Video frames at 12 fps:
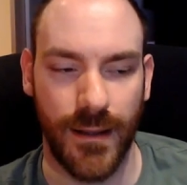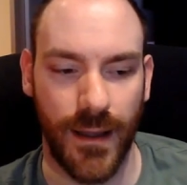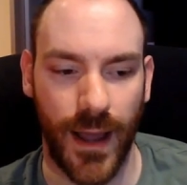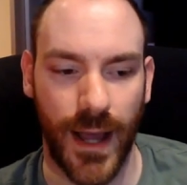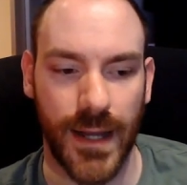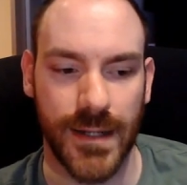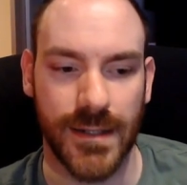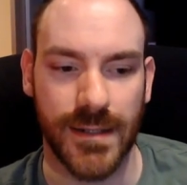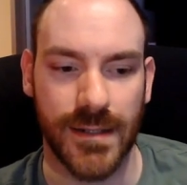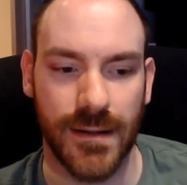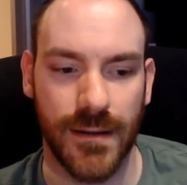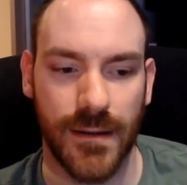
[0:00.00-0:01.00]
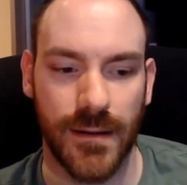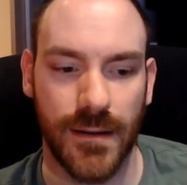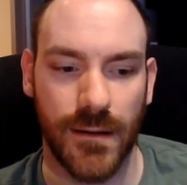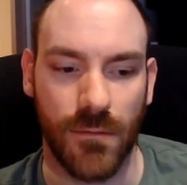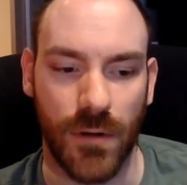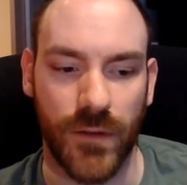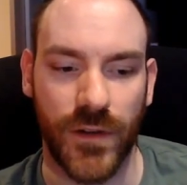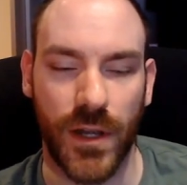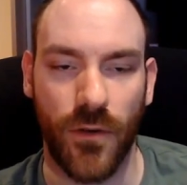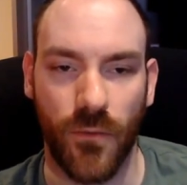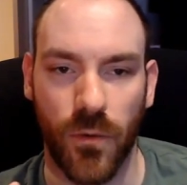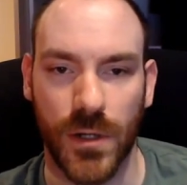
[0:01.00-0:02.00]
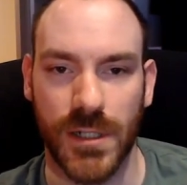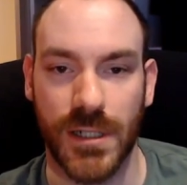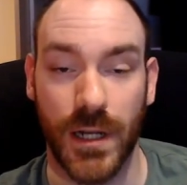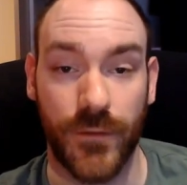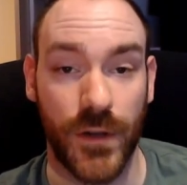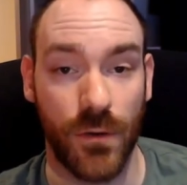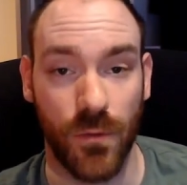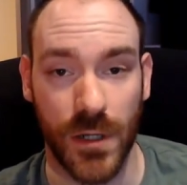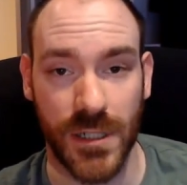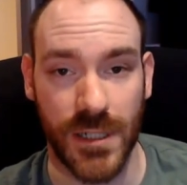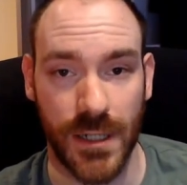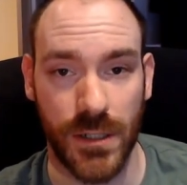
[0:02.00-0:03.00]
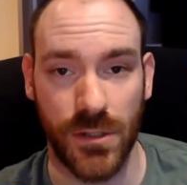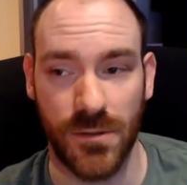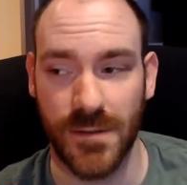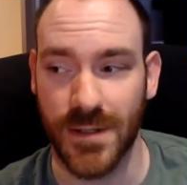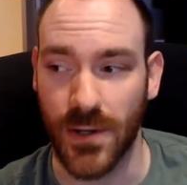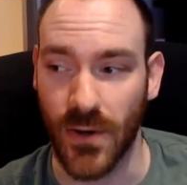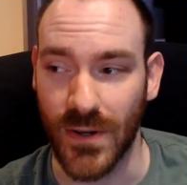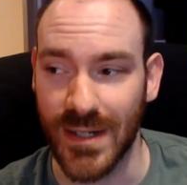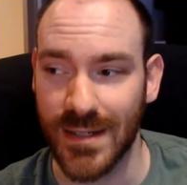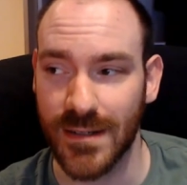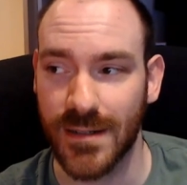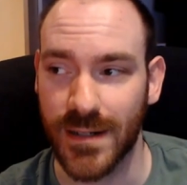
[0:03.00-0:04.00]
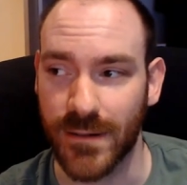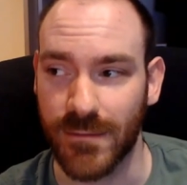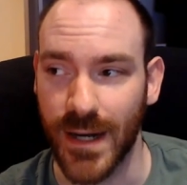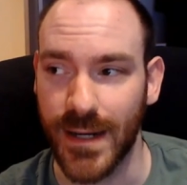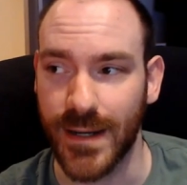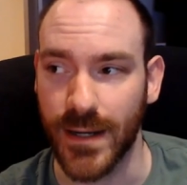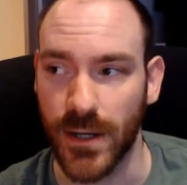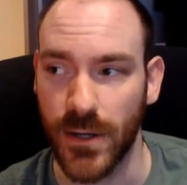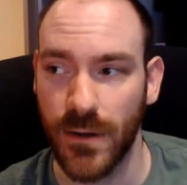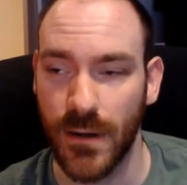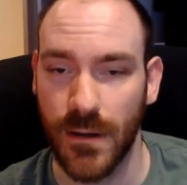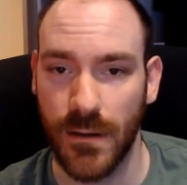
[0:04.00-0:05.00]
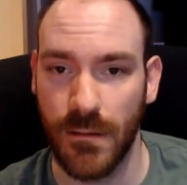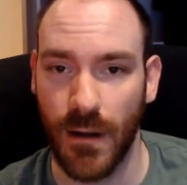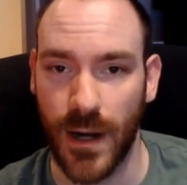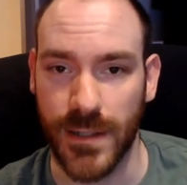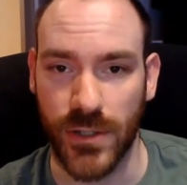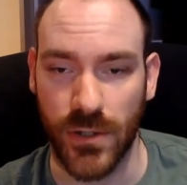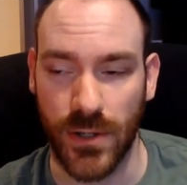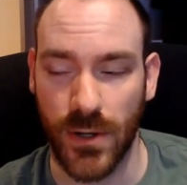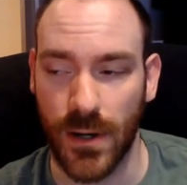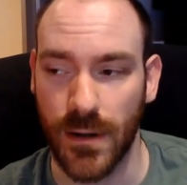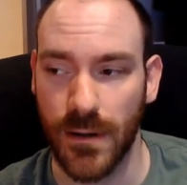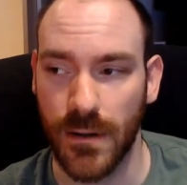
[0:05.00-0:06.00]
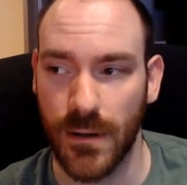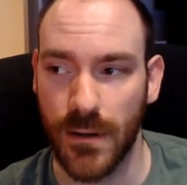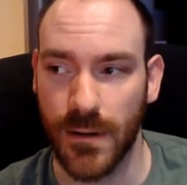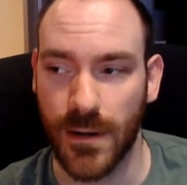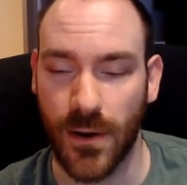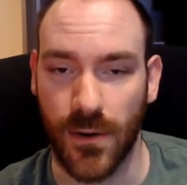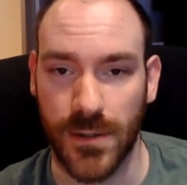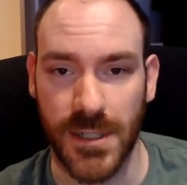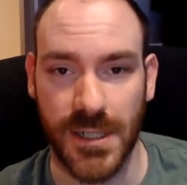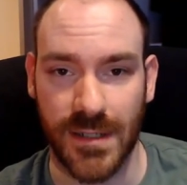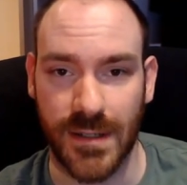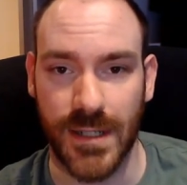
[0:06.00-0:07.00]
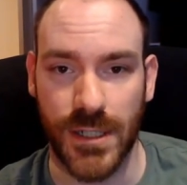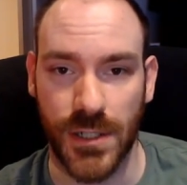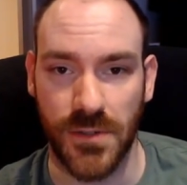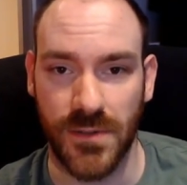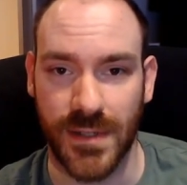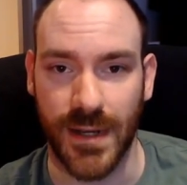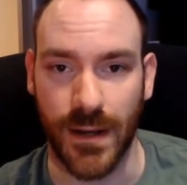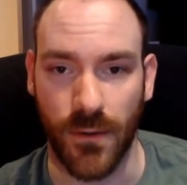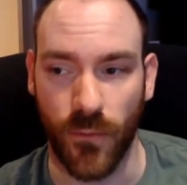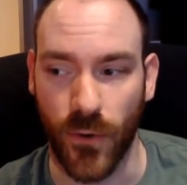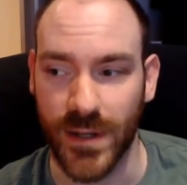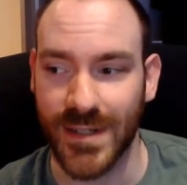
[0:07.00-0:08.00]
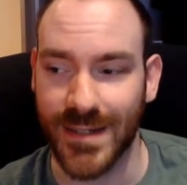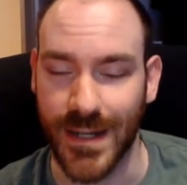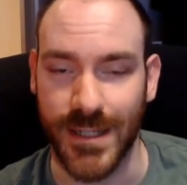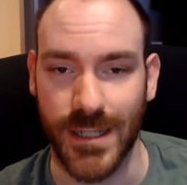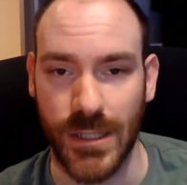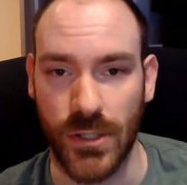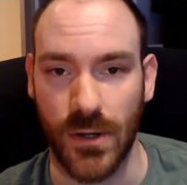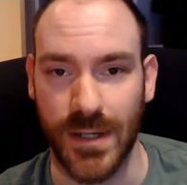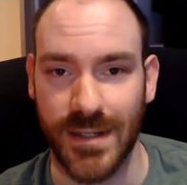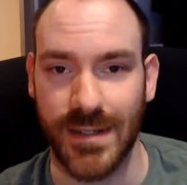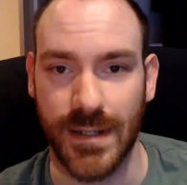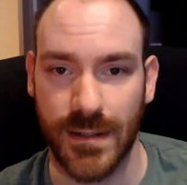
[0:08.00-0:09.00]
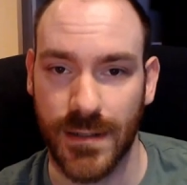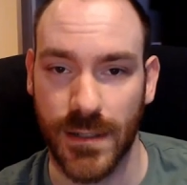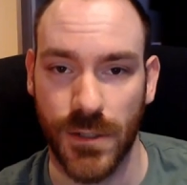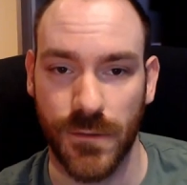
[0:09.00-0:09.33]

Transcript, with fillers: And whether you watch, if you watch the news or listen to the radio, and you're not consciously choosing what station you're listening to,